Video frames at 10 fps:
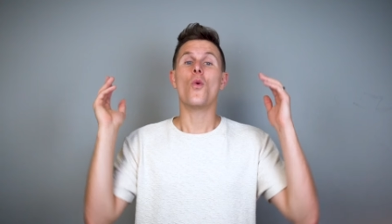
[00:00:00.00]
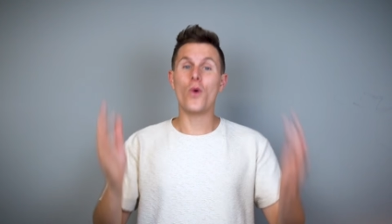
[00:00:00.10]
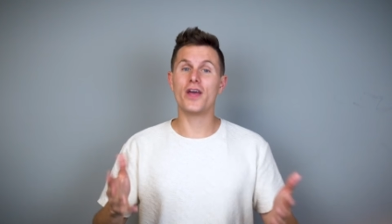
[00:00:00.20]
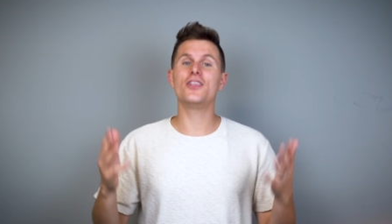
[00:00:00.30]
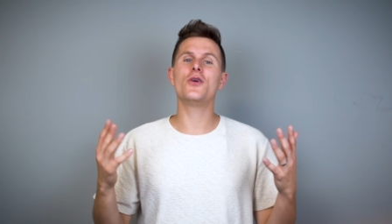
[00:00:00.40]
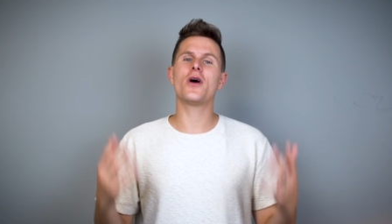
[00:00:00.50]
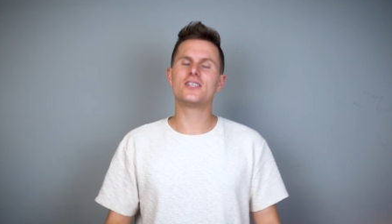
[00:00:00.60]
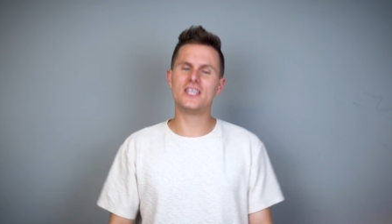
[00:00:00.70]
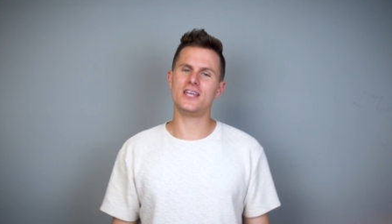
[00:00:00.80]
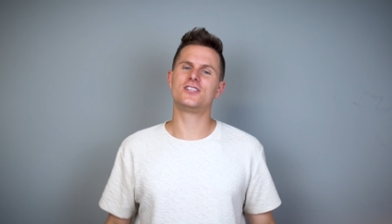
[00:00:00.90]
When you are
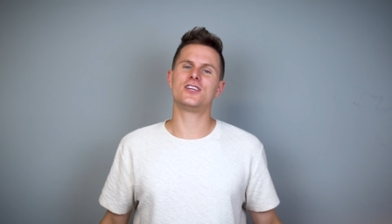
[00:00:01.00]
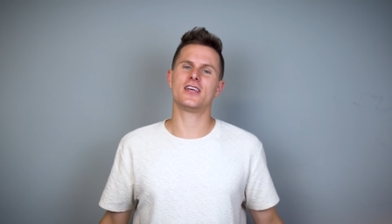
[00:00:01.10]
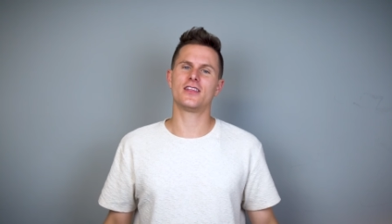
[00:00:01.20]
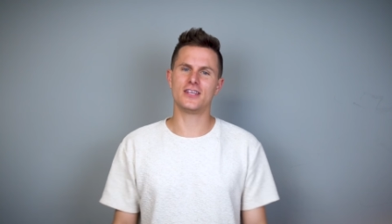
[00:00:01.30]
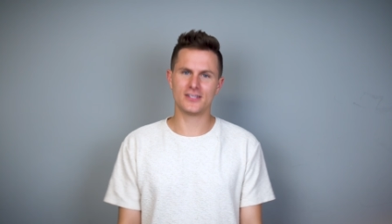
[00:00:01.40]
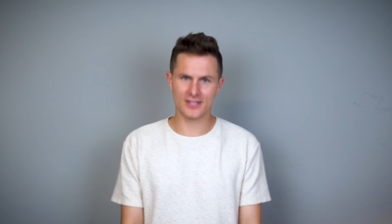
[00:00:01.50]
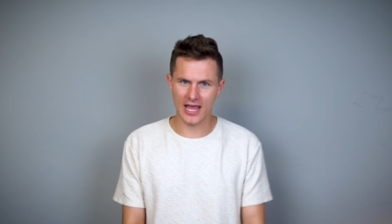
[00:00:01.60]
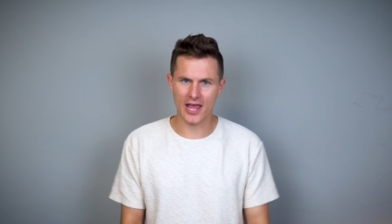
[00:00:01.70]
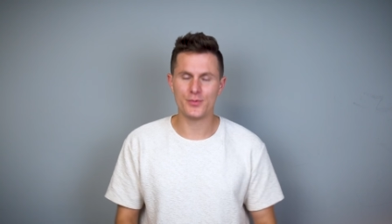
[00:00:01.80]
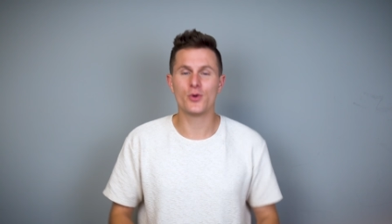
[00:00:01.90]
teaching this
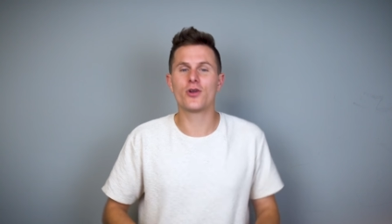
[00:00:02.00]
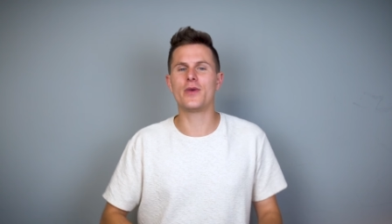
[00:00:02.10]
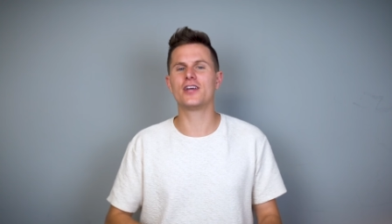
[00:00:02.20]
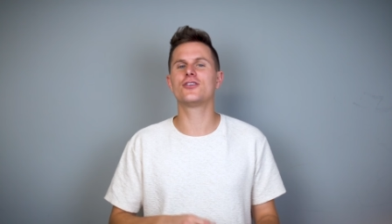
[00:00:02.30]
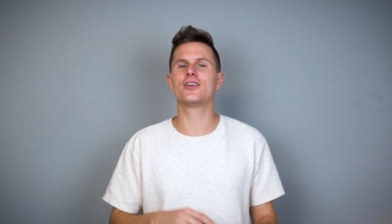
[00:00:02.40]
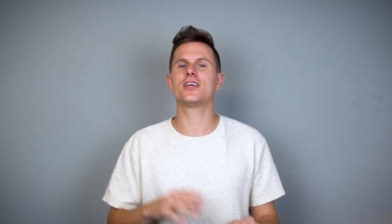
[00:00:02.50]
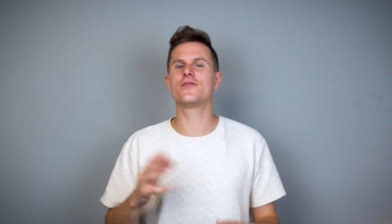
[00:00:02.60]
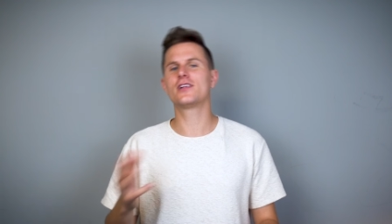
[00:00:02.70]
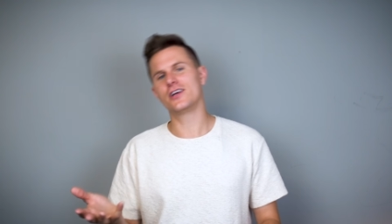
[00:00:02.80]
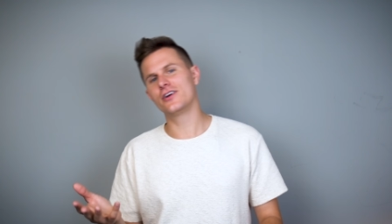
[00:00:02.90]
game, you wanna make sure to
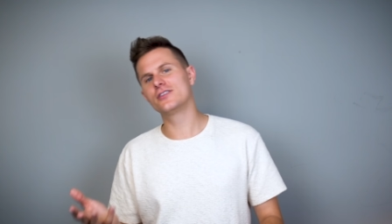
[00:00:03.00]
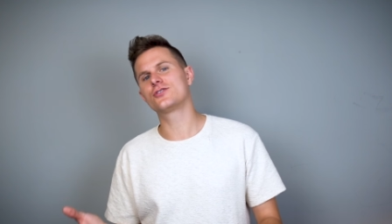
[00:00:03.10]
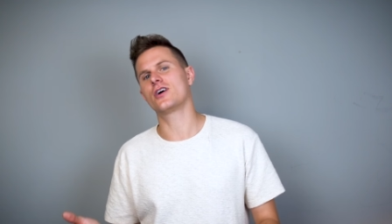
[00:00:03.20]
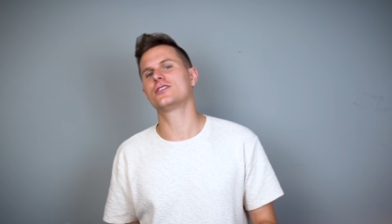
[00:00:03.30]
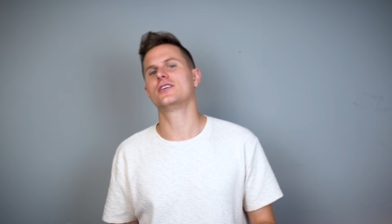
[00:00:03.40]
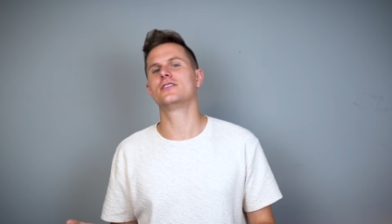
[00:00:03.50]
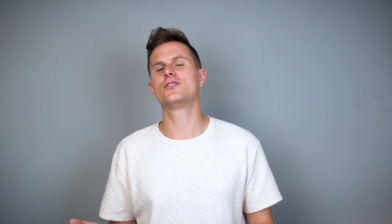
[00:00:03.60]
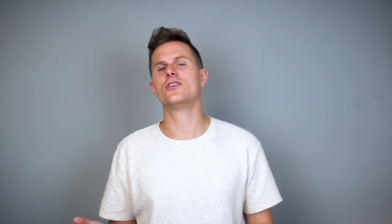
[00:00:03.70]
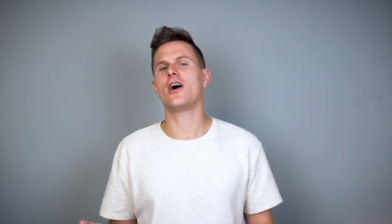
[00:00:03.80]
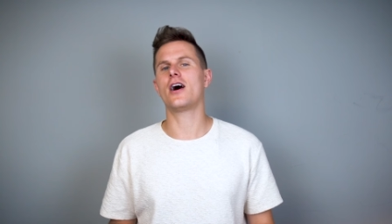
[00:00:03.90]
give clear instructions
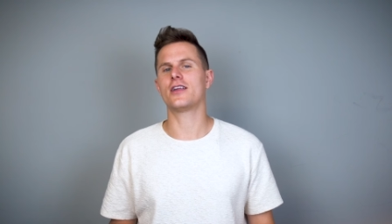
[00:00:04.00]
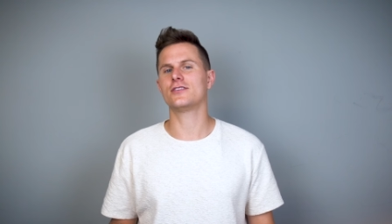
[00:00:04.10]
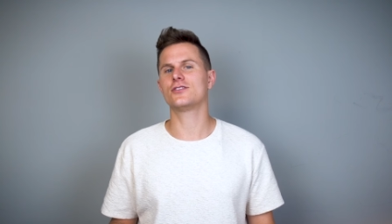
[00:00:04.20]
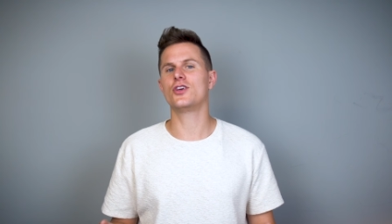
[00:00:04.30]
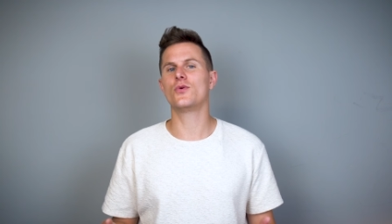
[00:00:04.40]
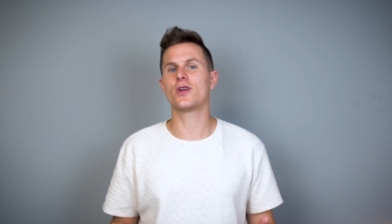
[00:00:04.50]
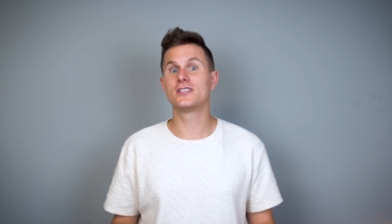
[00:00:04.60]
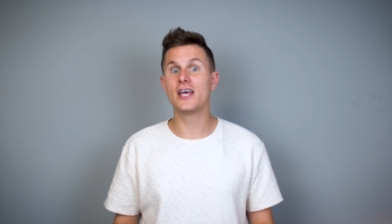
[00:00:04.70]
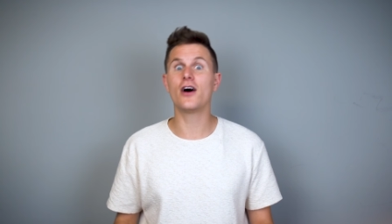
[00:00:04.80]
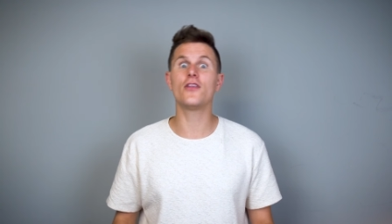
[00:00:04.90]
to your audience. So you wanna
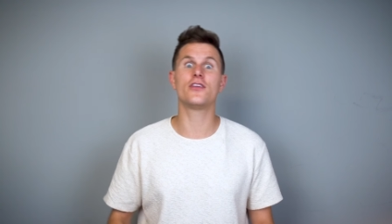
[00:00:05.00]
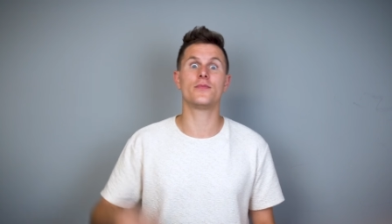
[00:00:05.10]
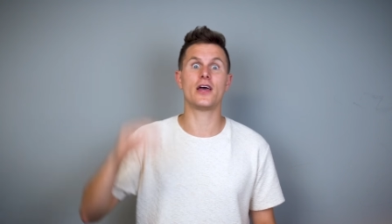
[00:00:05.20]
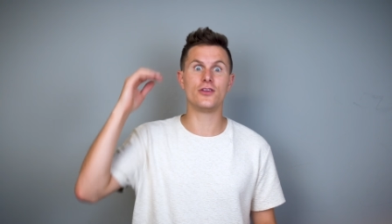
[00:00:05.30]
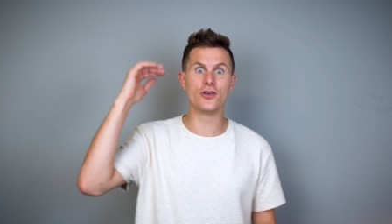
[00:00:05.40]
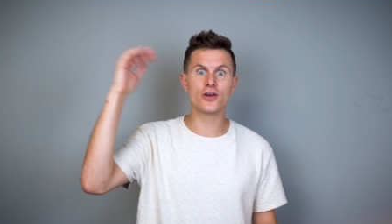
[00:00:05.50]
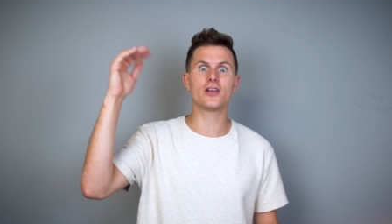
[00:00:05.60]
tell them that you're